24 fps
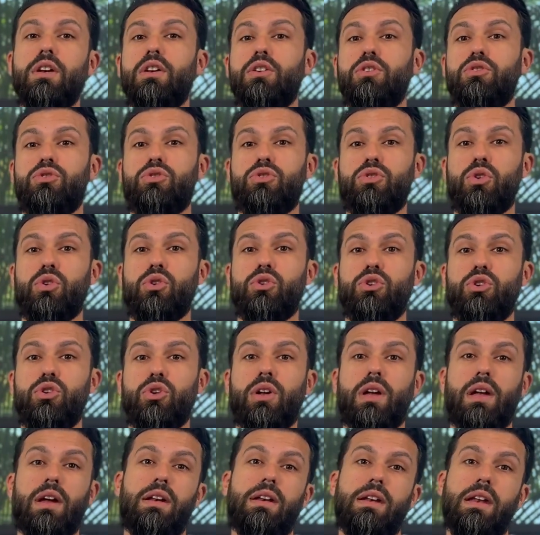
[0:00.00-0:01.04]
so you
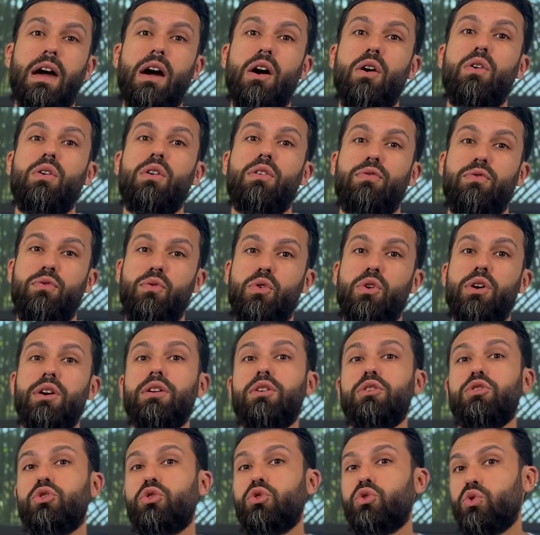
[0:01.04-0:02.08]
can now afford
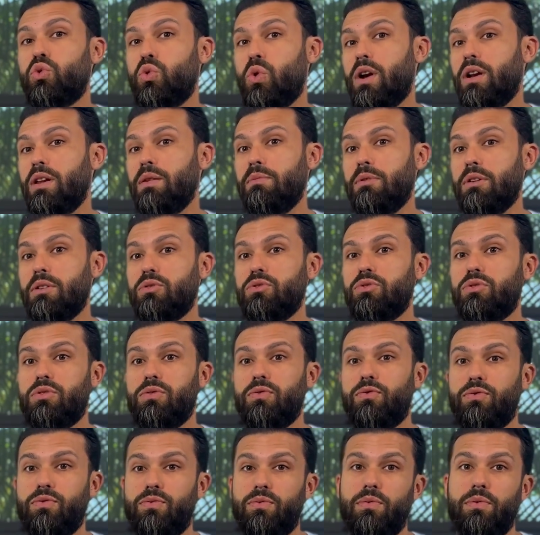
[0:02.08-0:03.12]
20 meals
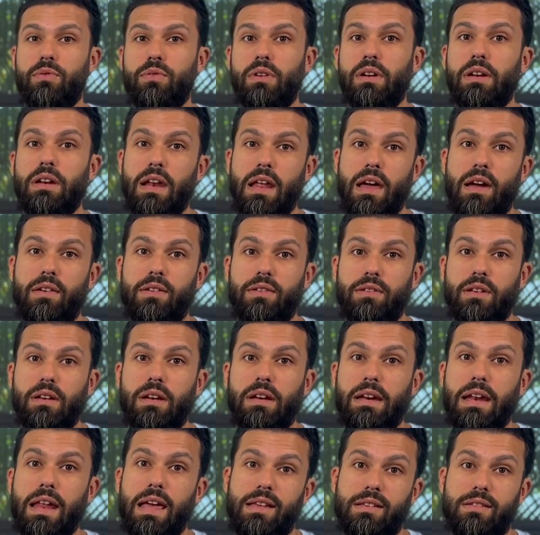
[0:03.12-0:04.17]

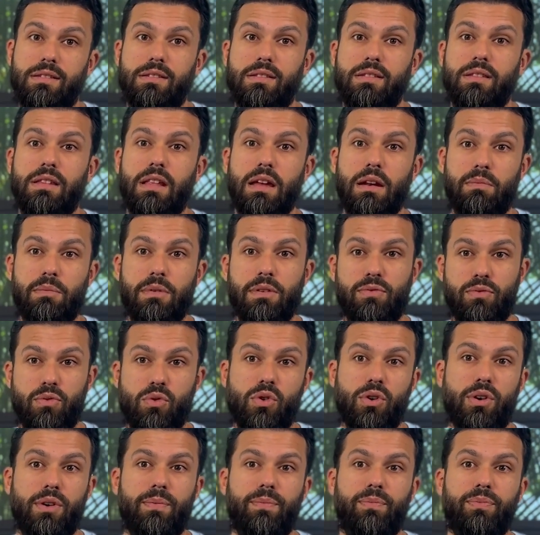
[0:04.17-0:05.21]
less than before.